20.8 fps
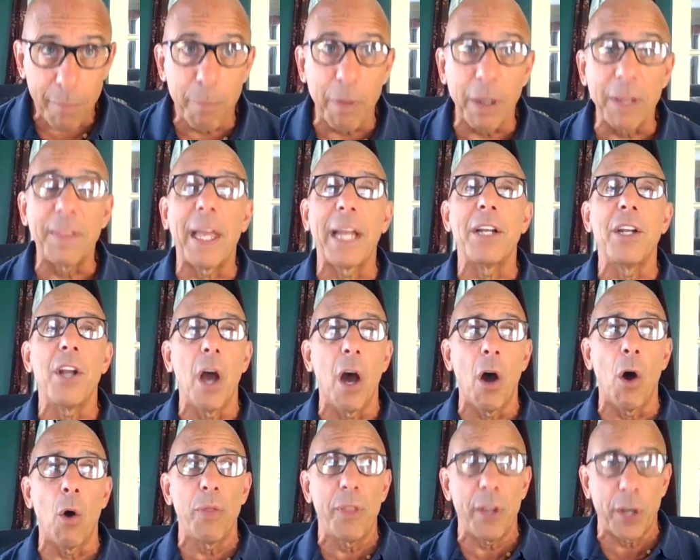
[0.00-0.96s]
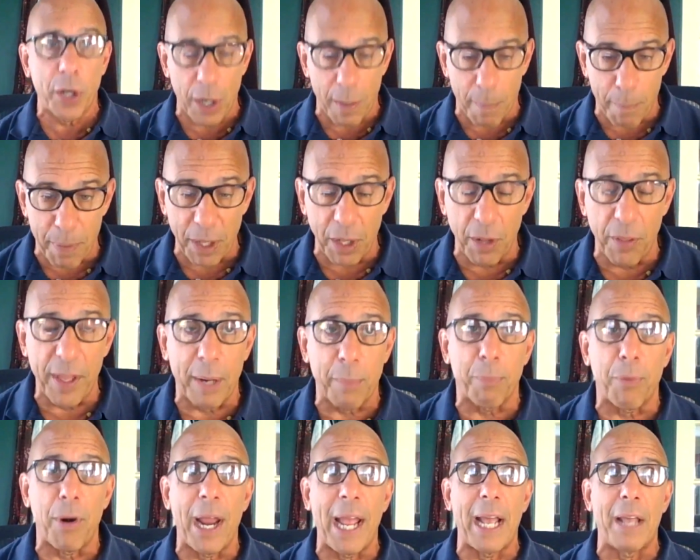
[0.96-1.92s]
but they know they're going to build their
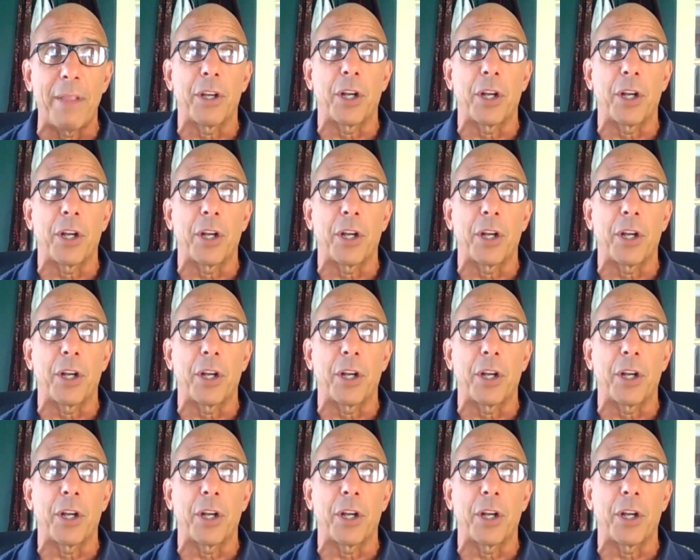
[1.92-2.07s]
brand.